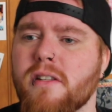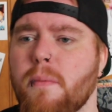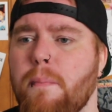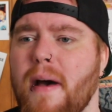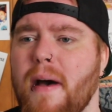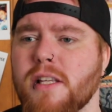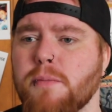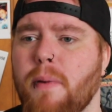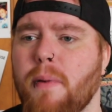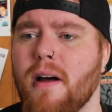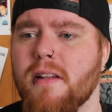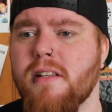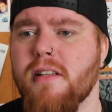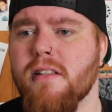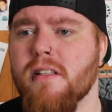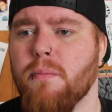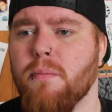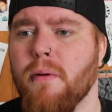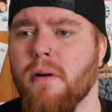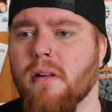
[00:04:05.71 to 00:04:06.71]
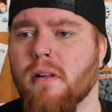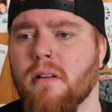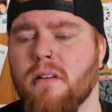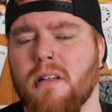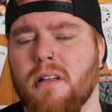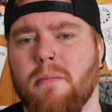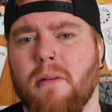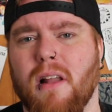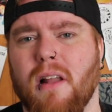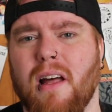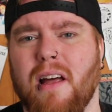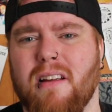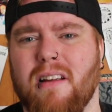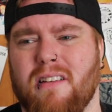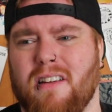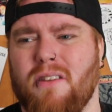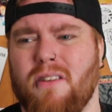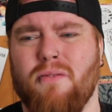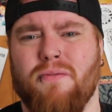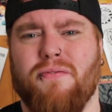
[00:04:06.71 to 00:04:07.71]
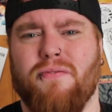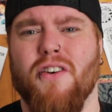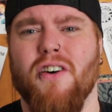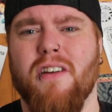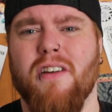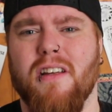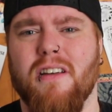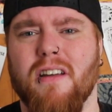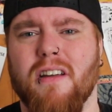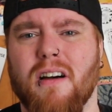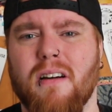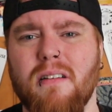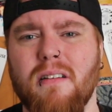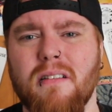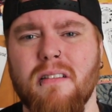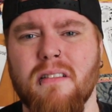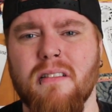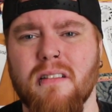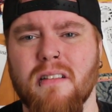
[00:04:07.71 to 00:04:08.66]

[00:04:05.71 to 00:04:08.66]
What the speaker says: a past participle? I'd be like, I don't fucking know.